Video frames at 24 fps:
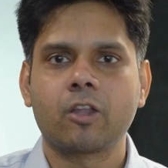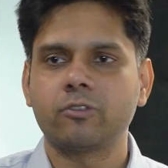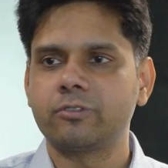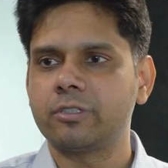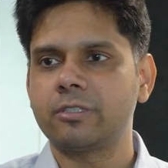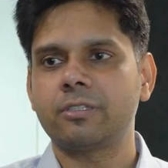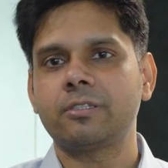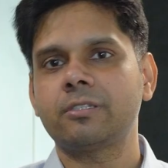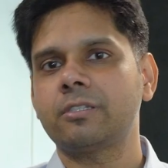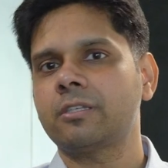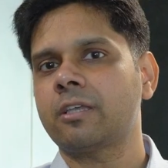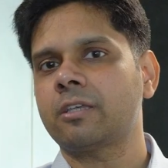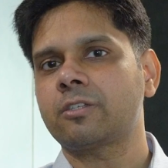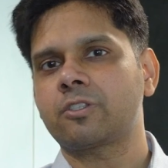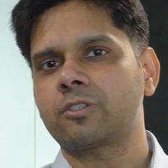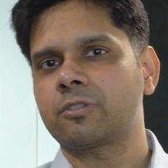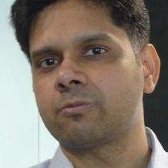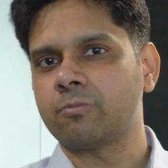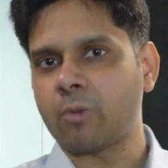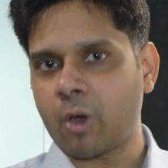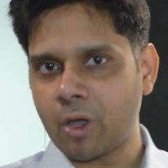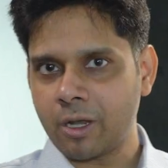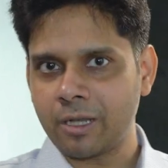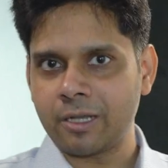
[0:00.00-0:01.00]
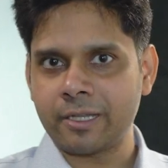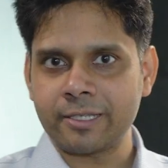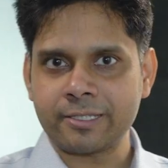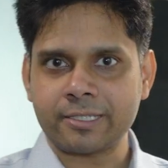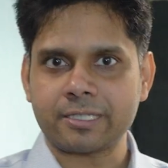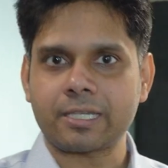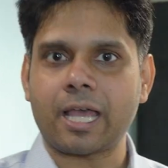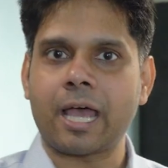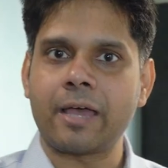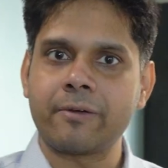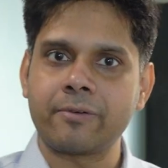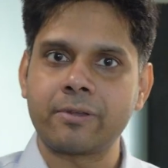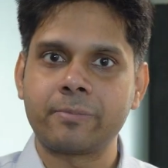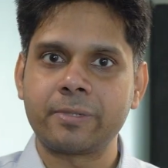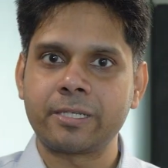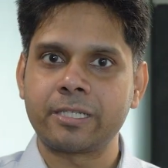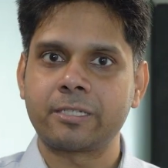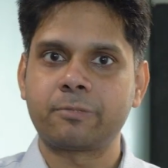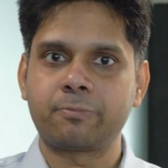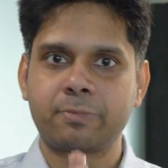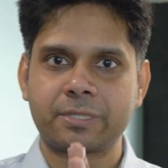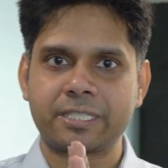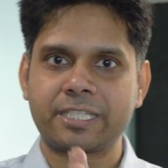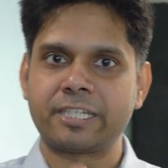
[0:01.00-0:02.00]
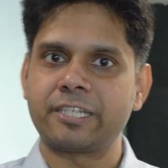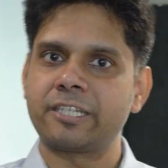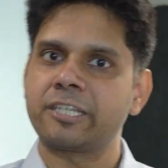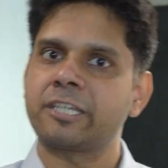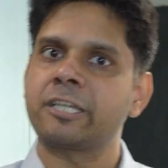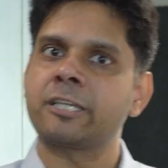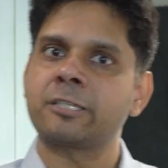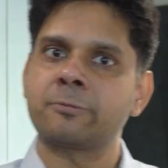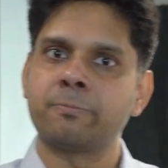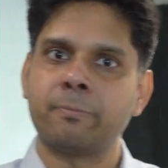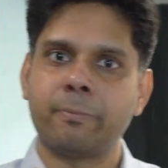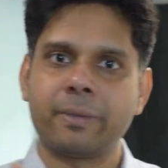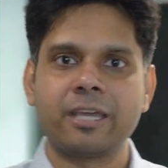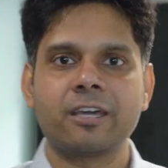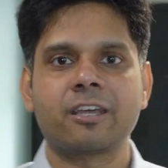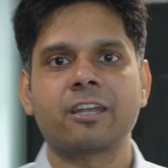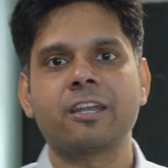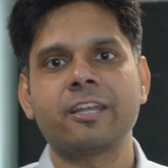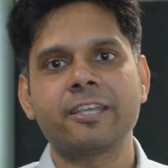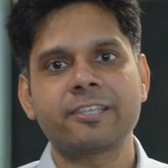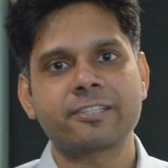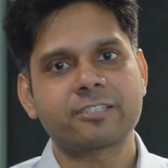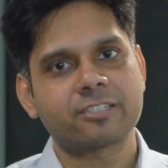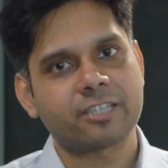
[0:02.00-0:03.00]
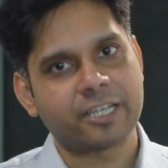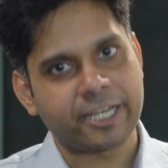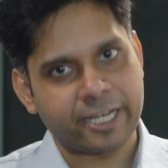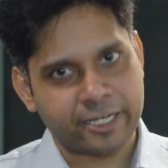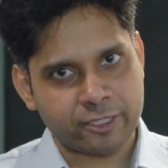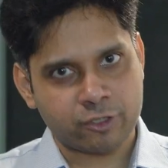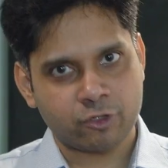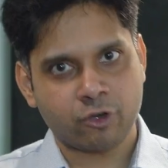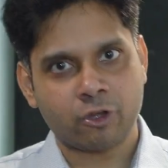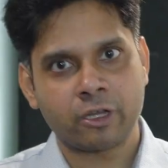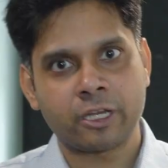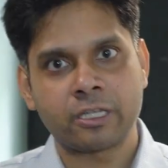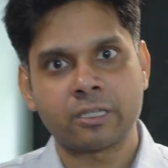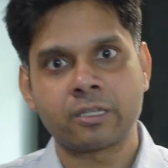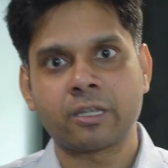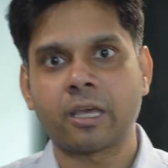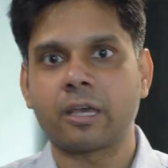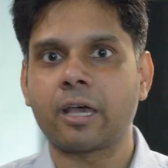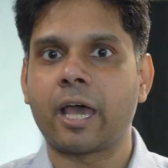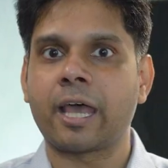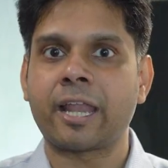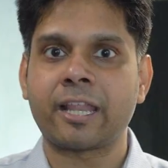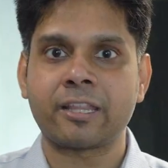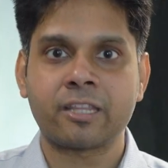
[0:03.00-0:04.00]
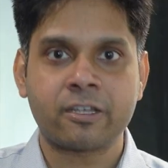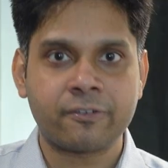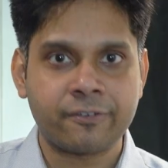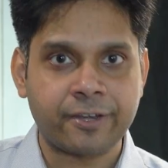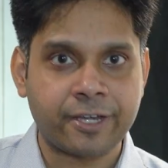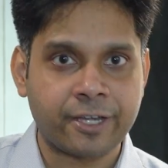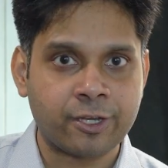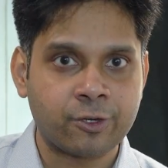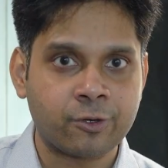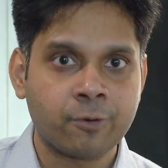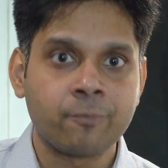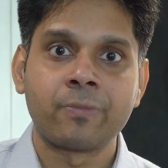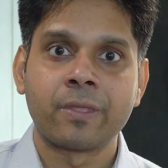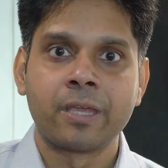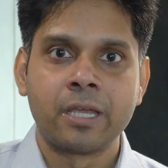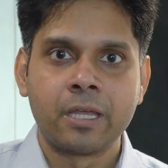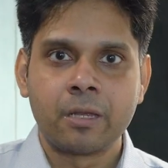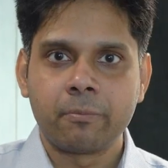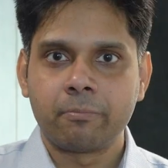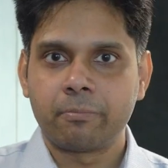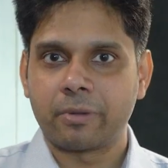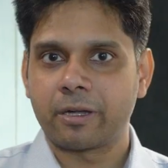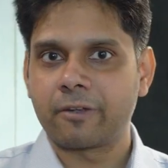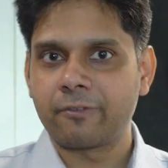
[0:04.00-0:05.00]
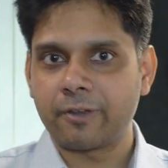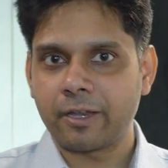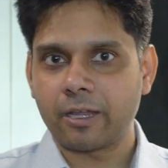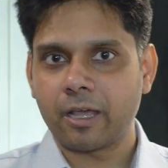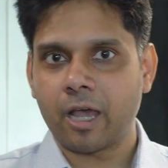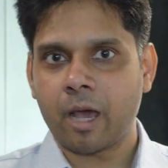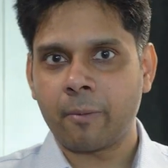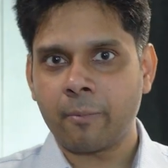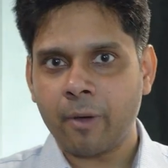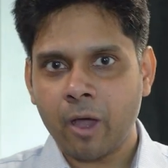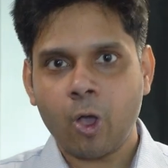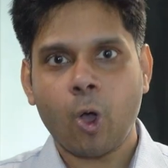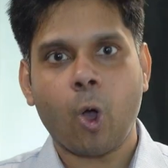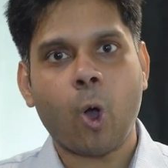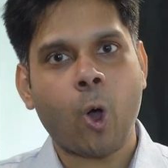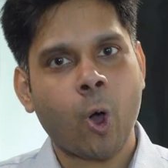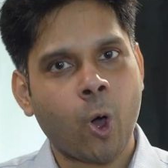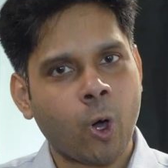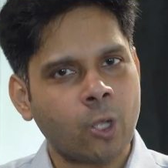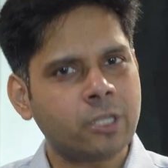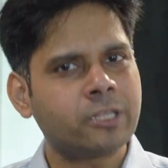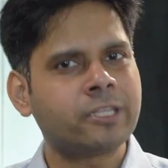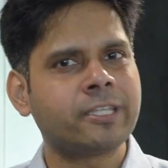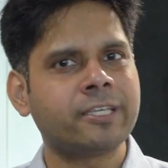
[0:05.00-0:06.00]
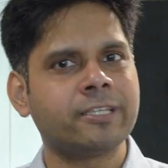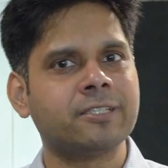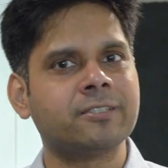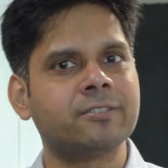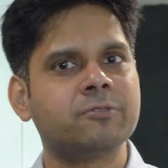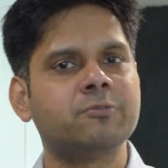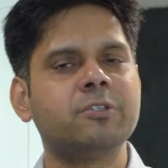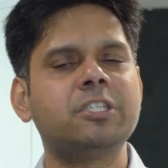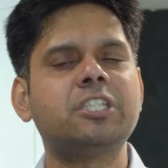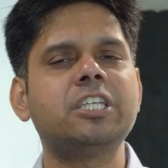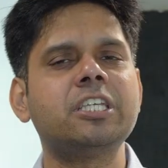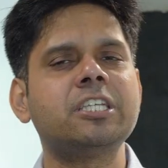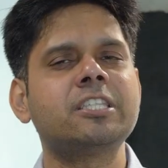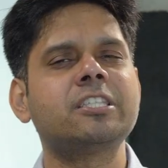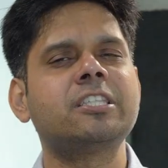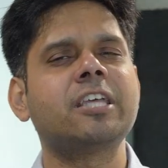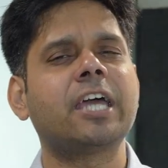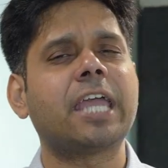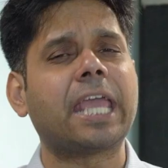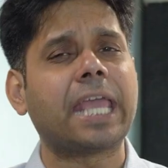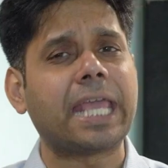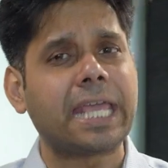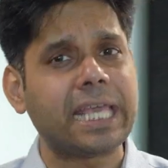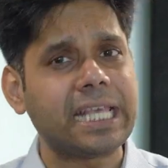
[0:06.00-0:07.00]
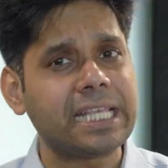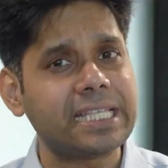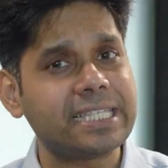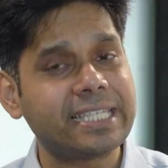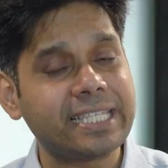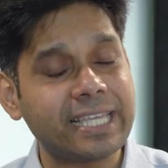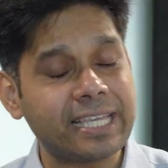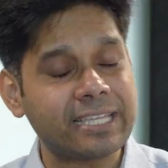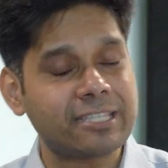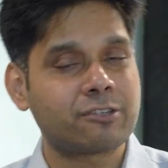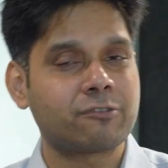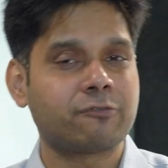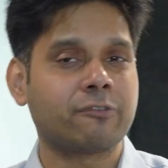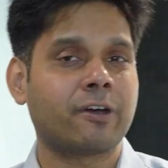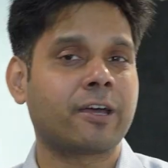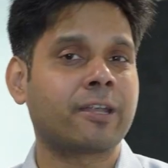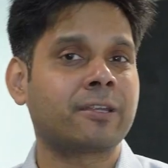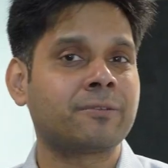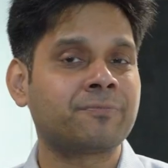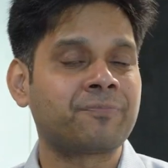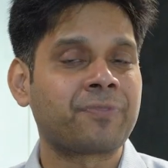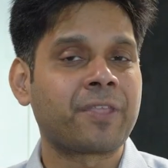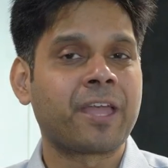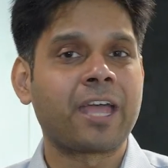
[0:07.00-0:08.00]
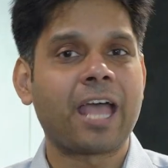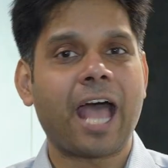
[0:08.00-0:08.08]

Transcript: Now, this is a small list. I will be presenting a bigger list later on in another video. But among all these, which is the easiest one?